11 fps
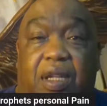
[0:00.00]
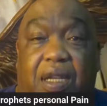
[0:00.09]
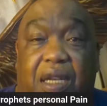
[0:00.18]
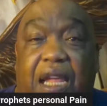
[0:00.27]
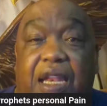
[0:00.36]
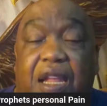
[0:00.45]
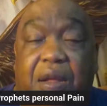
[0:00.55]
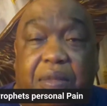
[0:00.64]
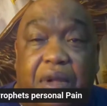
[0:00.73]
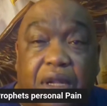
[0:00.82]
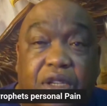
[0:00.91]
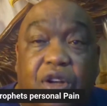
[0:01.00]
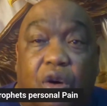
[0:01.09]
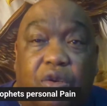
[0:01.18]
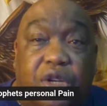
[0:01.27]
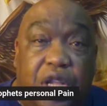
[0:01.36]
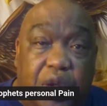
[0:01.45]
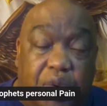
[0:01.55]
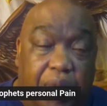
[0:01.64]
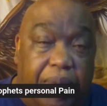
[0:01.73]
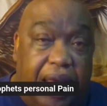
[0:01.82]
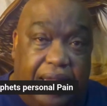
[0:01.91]
Let him talk to you
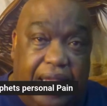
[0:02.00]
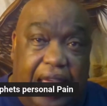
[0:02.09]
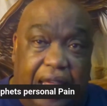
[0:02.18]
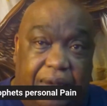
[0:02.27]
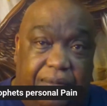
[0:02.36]
about that.